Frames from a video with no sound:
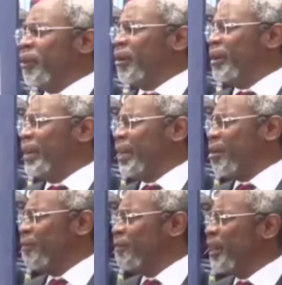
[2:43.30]
for a
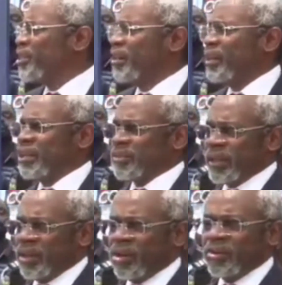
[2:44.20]
confession that has
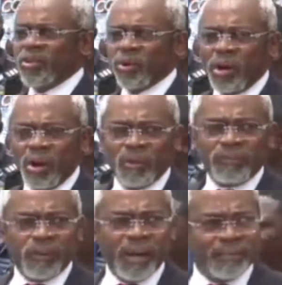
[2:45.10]
been known to
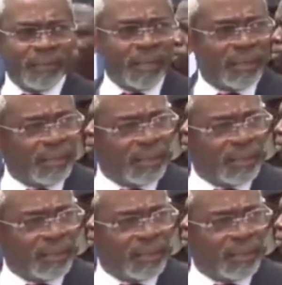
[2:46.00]
all forever